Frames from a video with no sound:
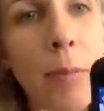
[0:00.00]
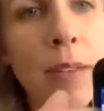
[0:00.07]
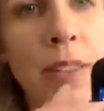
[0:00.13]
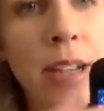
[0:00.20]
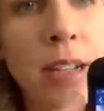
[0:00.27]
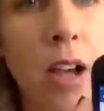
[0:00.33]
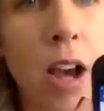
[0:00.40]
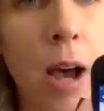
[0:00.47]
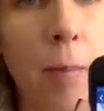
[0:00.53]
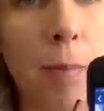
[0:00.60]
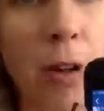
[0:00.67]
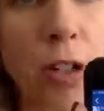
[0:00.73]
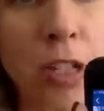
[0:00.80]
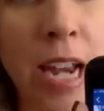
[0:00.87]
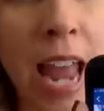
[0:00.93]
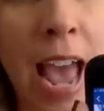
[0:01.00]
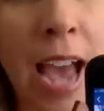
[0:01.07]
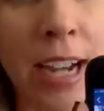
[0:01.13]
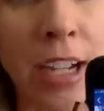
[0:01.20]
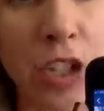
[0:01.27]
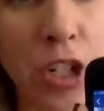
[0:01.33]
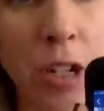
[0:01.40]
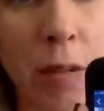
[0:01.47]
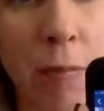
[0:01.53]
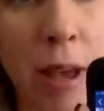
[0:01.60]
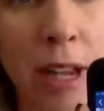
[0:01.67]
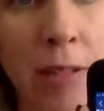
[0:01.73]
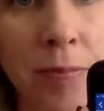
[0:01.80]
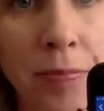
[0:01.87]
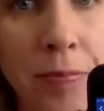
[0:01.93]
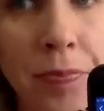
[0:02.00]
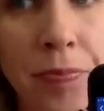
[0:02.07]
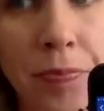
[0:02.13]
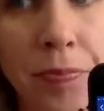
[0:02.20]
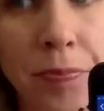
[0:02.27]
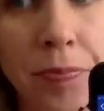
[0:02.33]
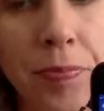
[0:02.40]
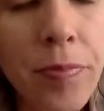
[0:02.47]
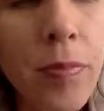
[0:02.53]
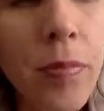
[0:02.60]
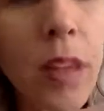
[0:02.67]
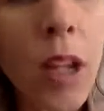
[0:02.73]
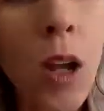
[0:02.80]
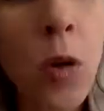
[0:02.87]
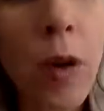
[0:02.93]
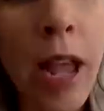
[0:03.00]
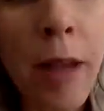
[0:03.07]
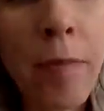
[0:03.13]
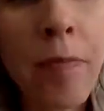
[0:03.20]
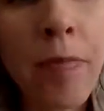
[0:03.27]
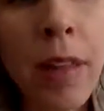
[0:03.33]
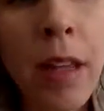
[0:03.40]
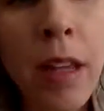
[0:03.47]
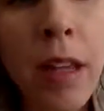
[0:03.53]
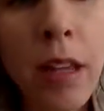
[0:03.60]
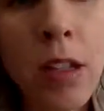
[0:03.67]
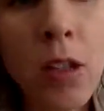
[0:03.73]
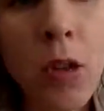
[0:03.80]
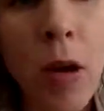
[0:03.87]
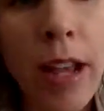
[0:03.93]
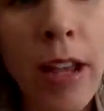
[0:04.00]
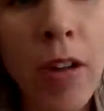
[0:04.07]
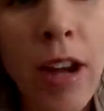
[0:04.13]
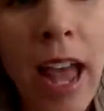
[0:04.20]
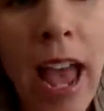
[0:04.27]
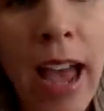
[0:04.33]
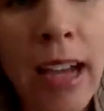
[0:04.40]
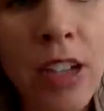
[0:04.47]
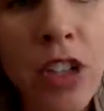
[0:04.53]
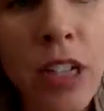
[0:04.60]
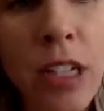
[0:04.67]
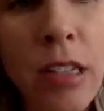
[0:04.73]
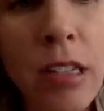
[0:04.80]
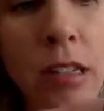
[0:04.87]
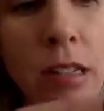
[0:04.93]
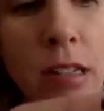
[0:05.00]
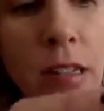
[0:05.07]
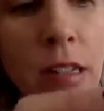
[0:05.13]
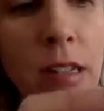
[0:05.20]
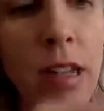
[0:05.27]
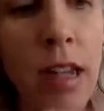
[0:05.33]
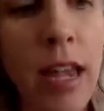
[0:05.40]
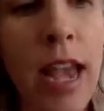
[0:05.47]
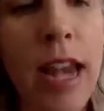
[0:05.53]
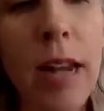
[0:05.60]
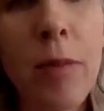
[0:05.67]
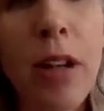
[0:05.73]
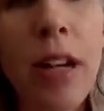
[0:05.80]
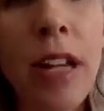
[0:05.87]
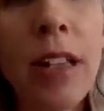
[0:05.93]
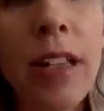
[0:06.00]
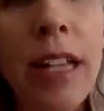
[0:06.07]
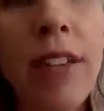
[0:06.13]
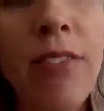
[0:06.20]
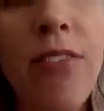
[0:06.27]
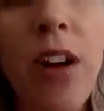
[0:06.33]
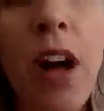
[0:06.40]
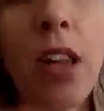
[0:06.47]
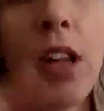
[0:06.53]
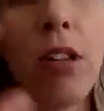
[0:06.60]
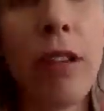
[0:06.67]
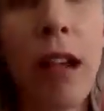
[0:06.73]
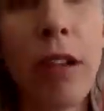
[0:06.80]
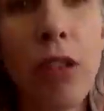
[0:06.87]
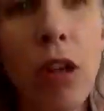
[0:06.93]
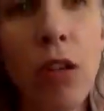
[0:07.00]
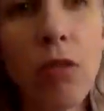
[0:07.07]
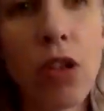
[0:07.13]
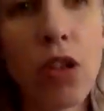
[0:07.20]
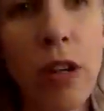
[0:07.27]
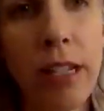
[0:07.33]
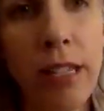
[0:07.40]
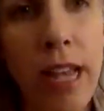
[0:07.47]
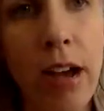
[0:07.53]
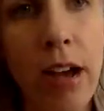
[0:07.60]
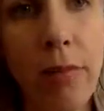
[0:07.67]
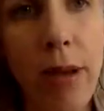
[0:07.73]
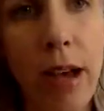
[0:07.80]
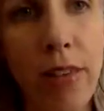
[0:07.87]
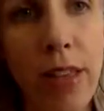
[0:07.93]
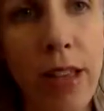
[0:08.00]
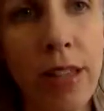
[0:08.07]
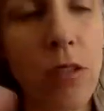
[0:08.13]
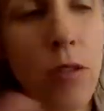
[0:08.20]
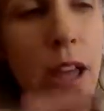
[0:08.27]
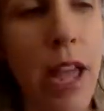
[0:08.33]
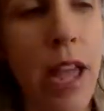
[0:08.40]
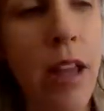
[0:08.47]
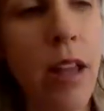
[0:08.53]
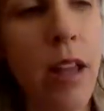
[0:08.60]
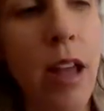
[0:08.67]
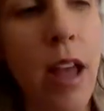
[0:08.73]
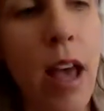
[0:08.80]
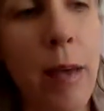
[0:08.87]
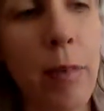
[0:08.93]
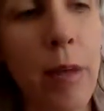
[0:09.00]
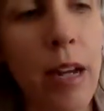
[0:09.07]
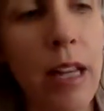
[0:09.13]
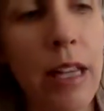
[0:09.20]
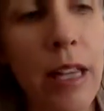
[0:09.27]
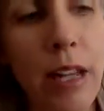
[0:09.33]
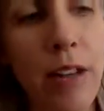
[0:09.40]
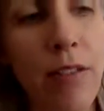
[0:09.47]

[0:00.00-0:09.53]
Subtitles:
on the top, there's an action button. Okay, so I go to actions and I'm going to click follow. Now, don't stress out about this, okay? I'm going to click